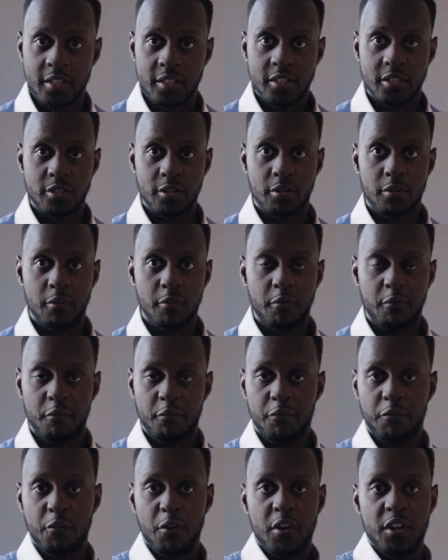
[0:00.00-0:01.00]
So
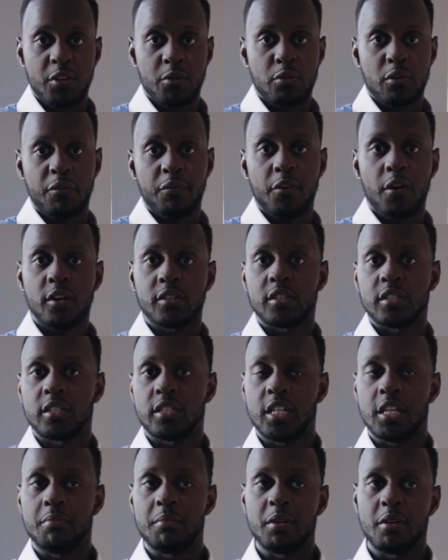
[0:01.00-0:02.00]
in order for her to
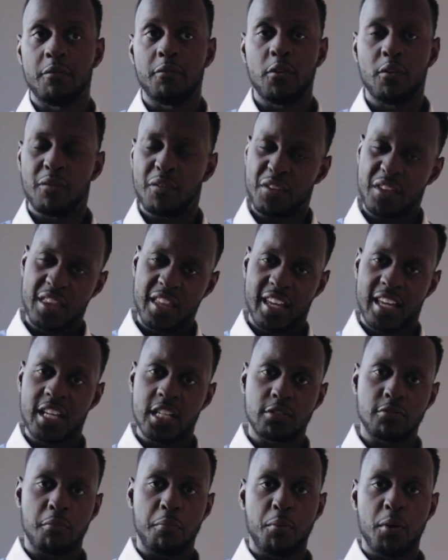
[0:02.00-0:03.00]
see me evolve, I think it
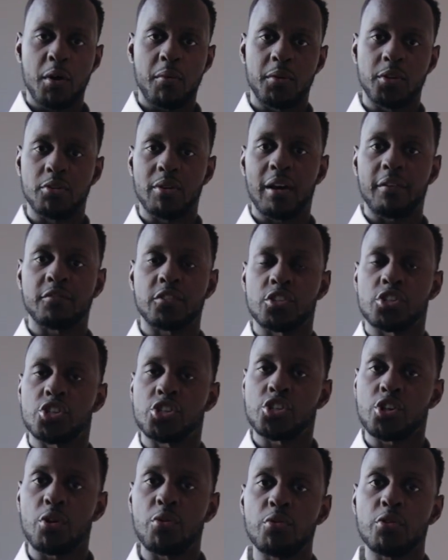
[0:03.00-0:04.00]
gets to a point where you have to
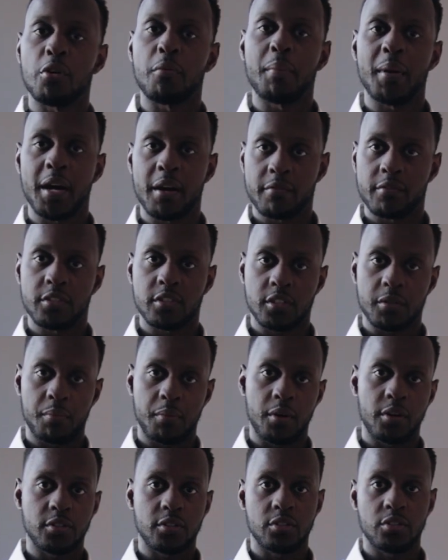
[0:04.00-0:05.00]
show your parents the
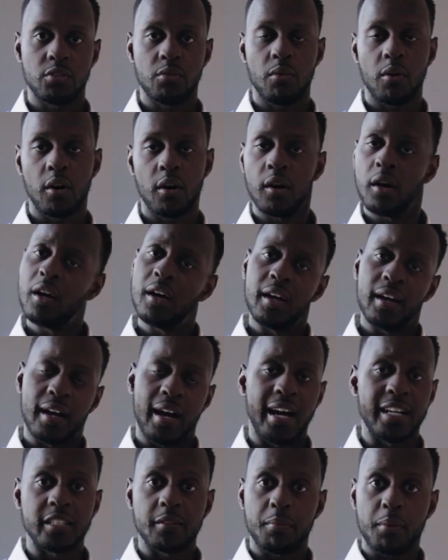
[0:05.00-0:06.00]
person you are,
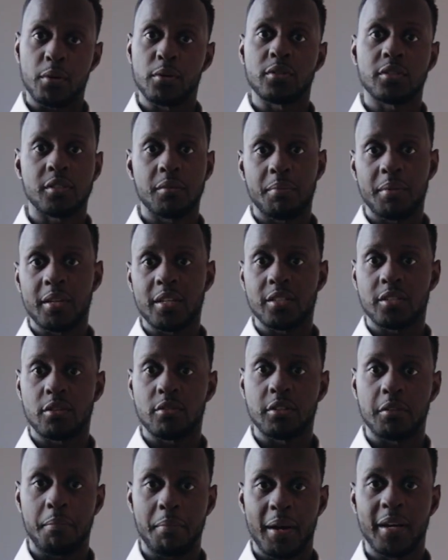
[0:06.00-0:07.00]
as opposed to being
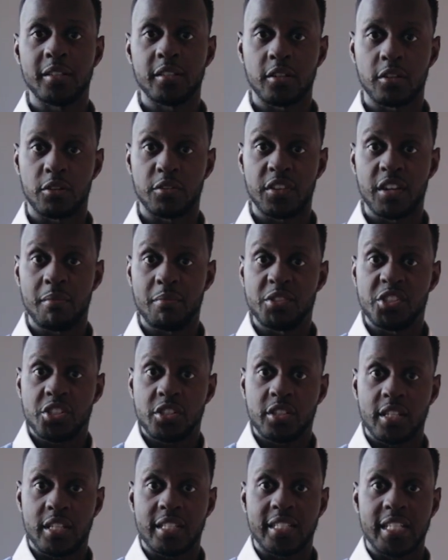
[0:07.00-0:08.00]
so dependent on them and
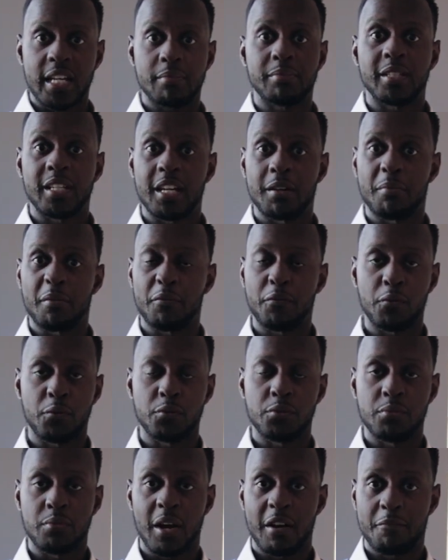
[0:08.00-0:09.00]
just accepting it before
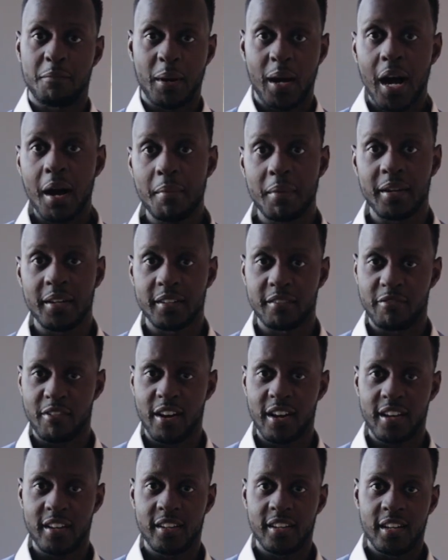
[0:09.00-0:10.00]
you have become it,
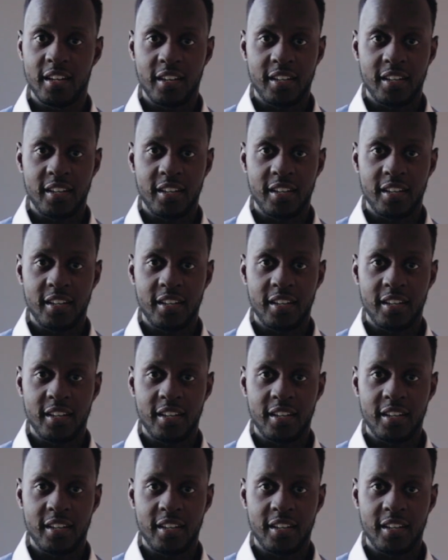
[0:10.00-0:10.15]
right?